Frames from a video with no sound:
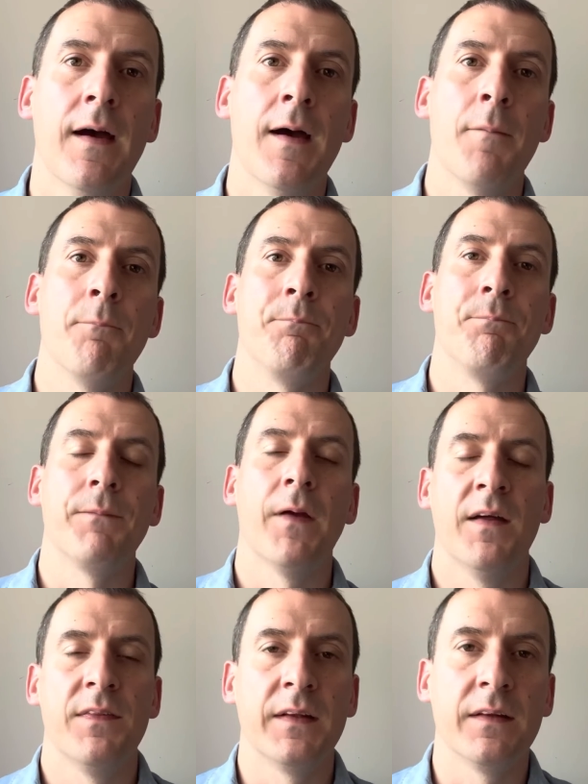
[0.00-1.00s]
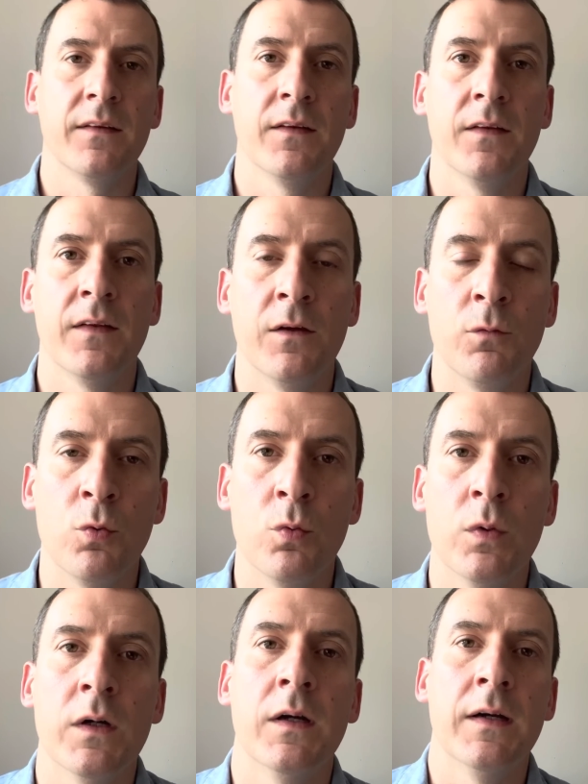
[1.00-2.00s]
I think that they
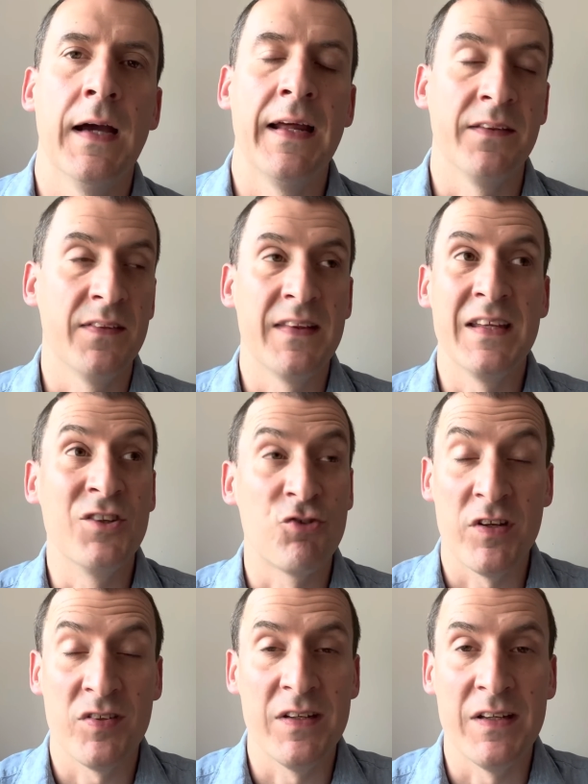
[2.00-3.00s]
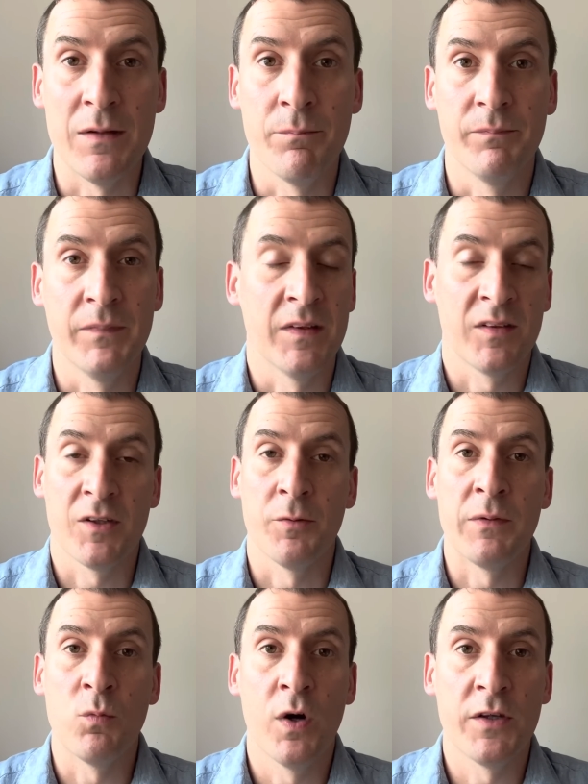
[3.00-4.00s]
will, and the interest in him is going to
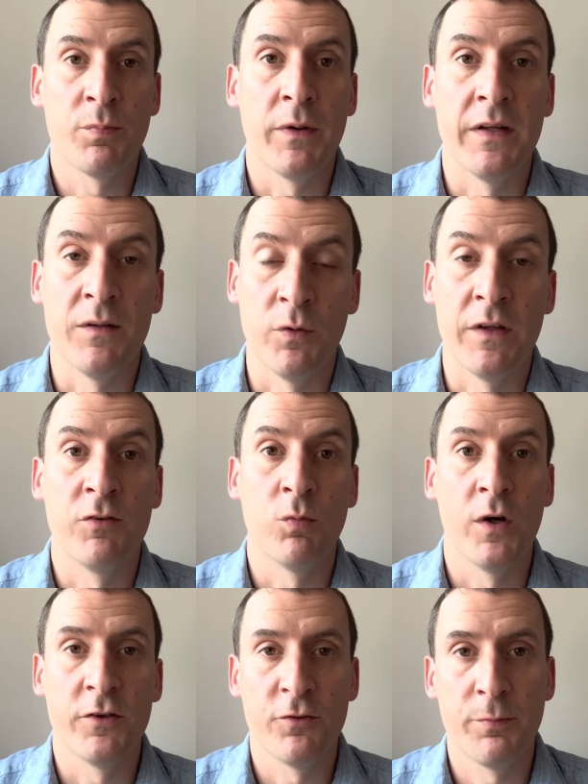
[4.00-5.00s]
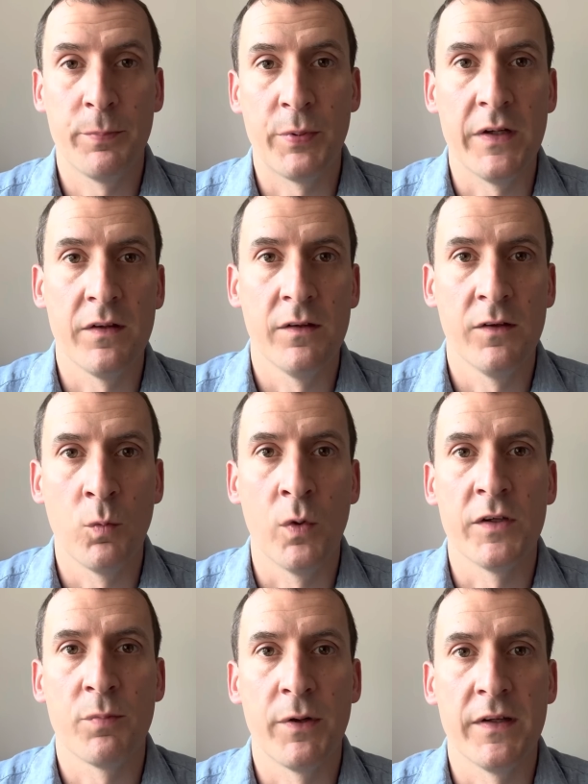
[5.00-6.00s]
be widespread. Well, there is
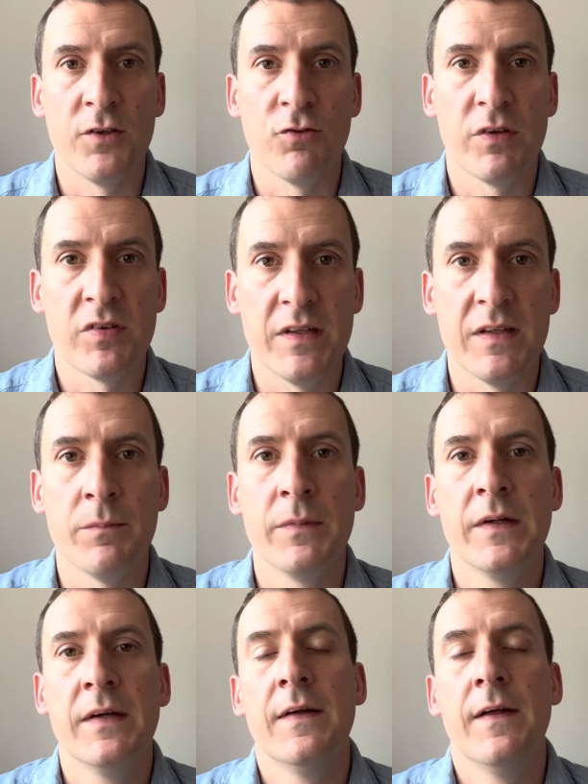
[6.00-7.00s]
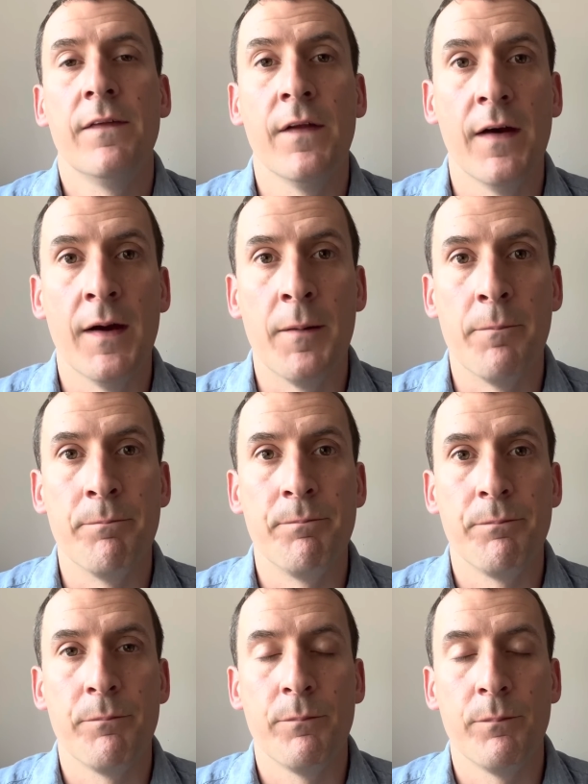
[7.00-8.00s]
widespread interest in him.
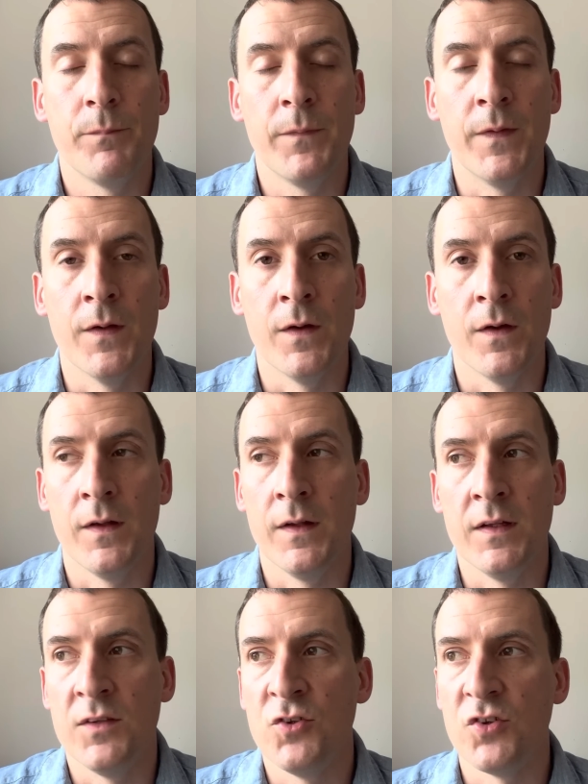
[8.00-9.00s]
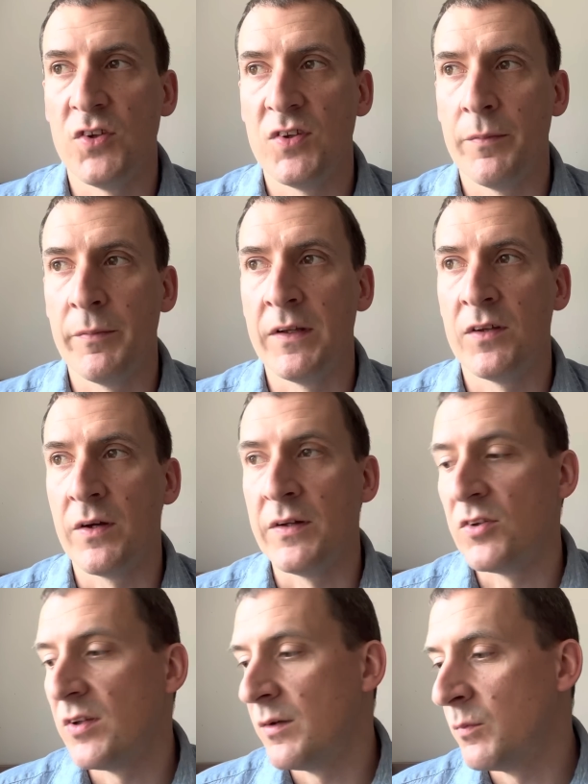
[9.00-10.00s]
That it's just the summer that's
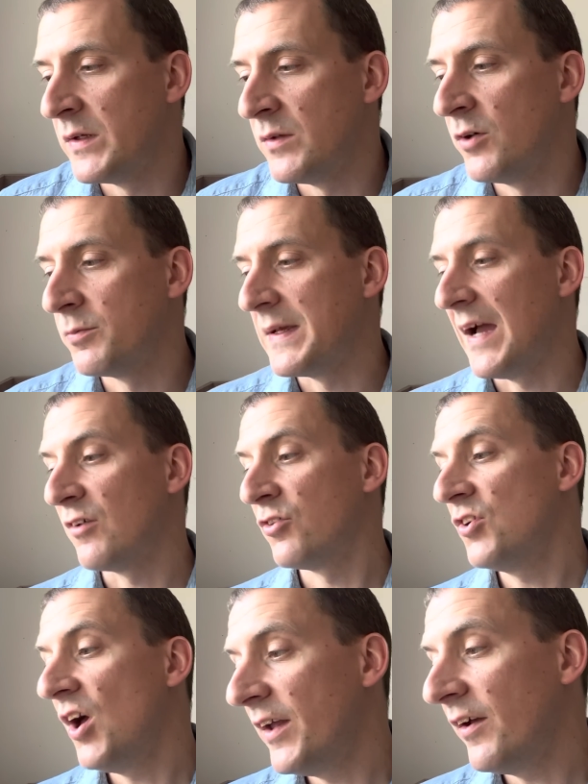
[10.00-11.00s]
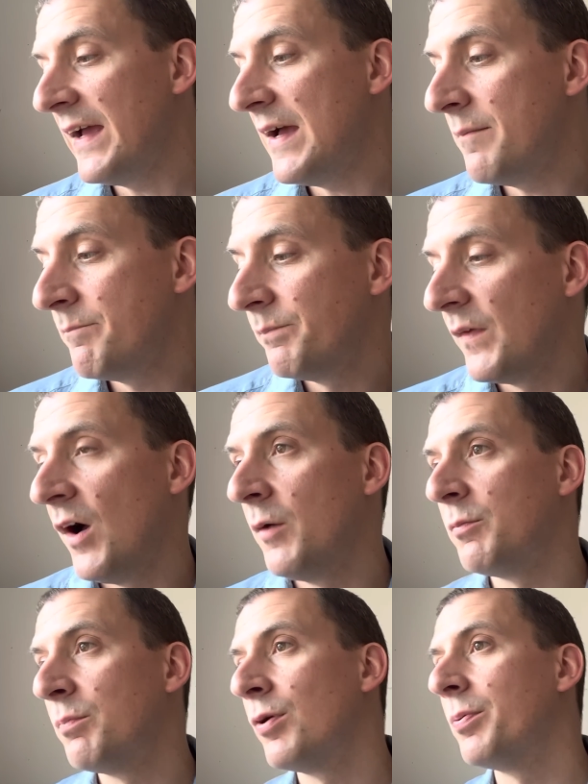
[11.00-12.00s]
going. So when you ask me how certain I am, I
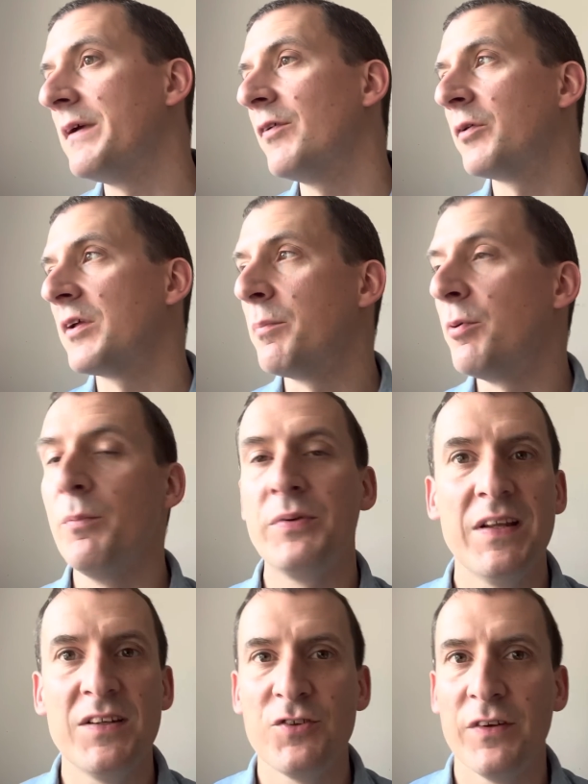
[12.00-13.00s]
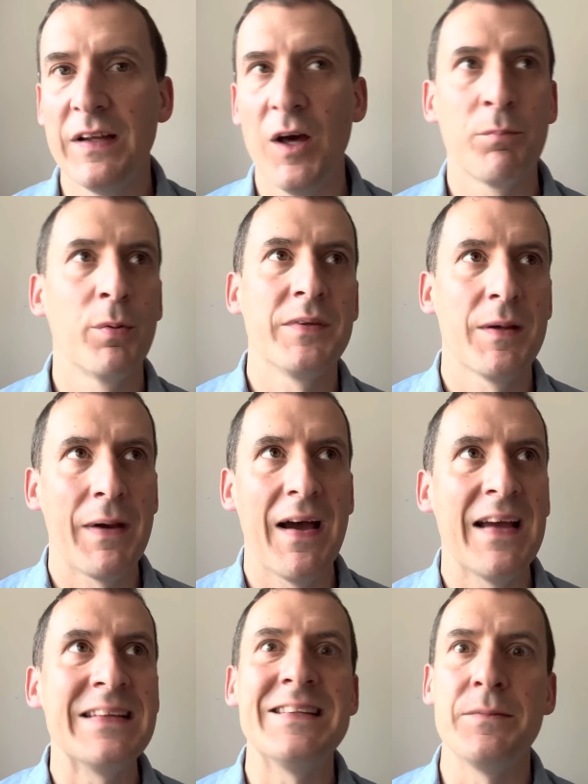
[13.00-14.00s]
would probably, if I was going to put a percentage on it, I'd probably say
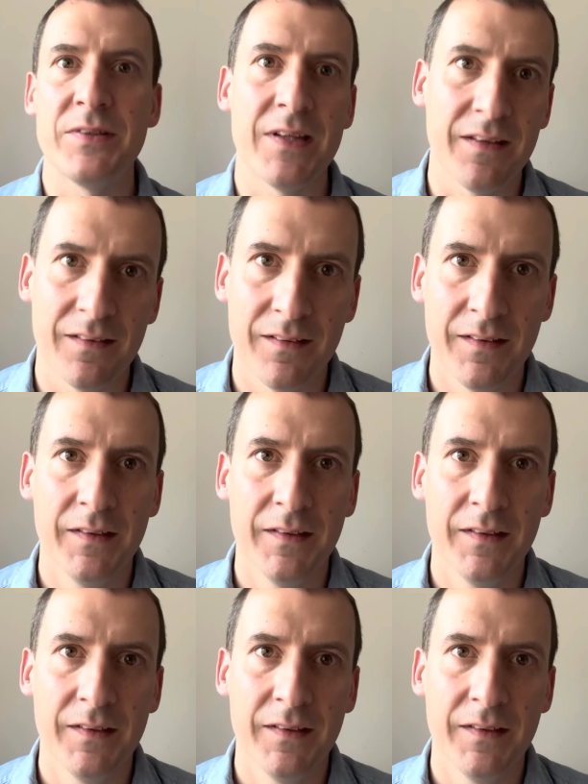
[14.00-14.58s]
about 80%.